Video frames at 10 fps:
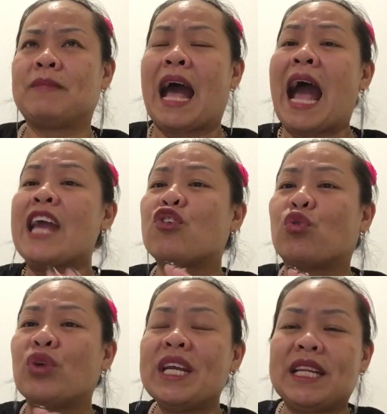I
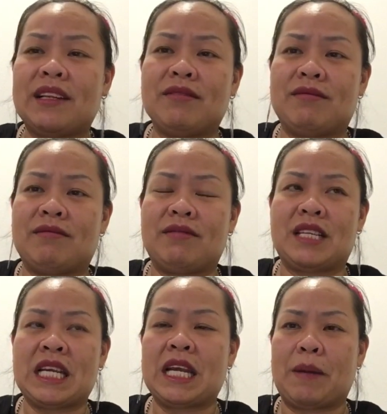greet
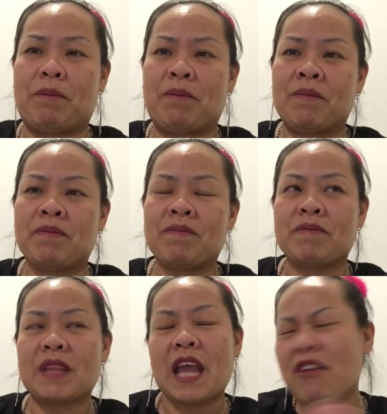him
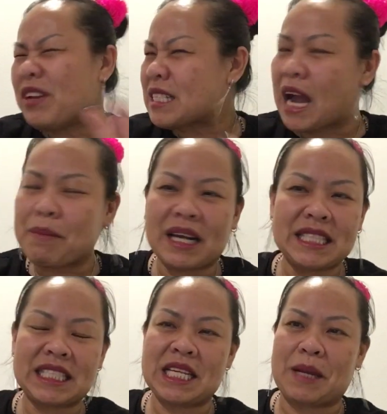every time I
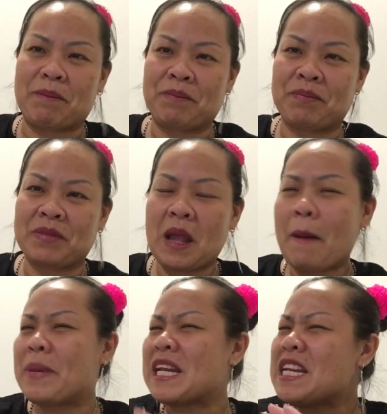see him,
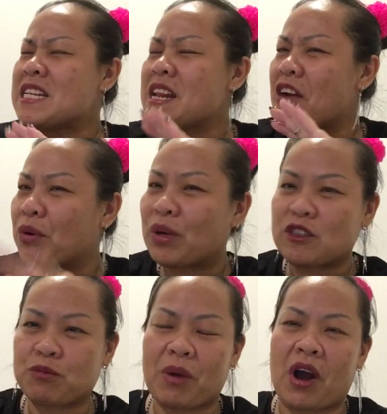but he never
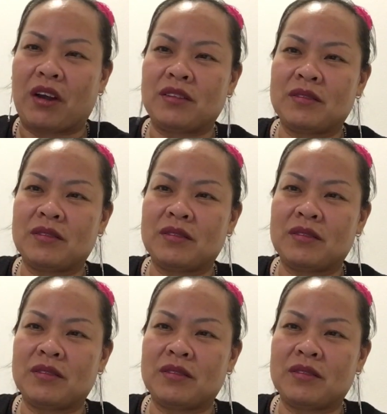responds.